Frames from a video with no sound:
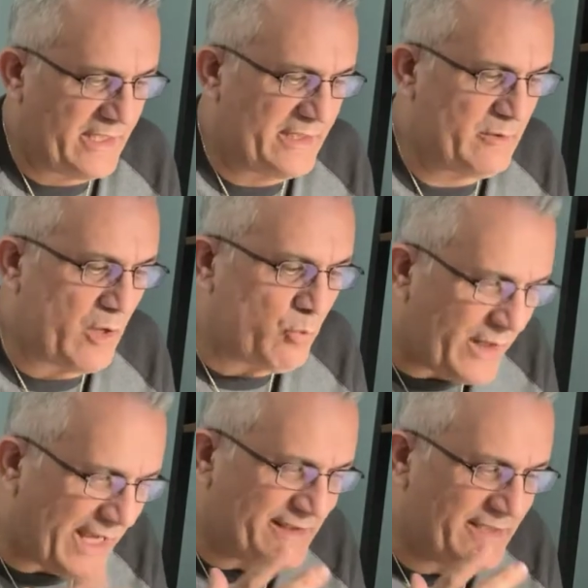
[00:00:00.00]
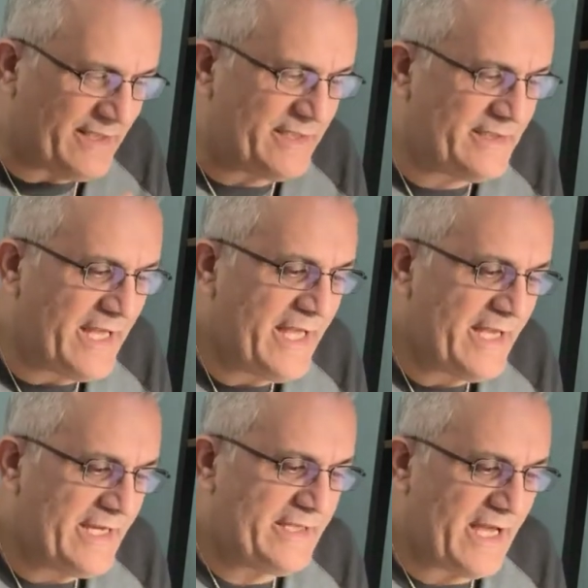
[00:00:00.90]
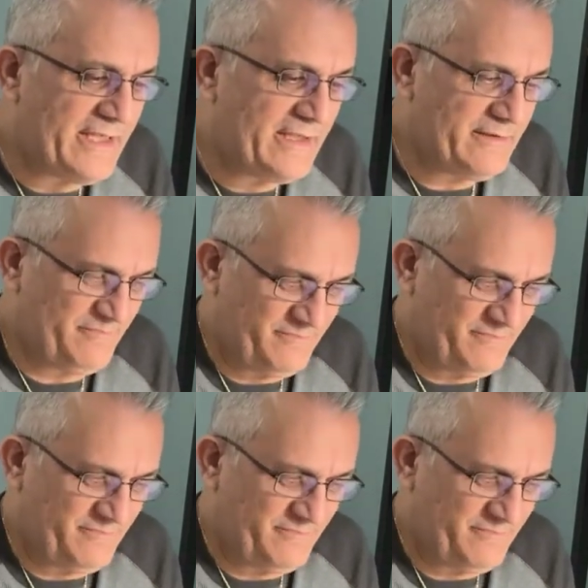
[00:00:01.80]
And what I did is I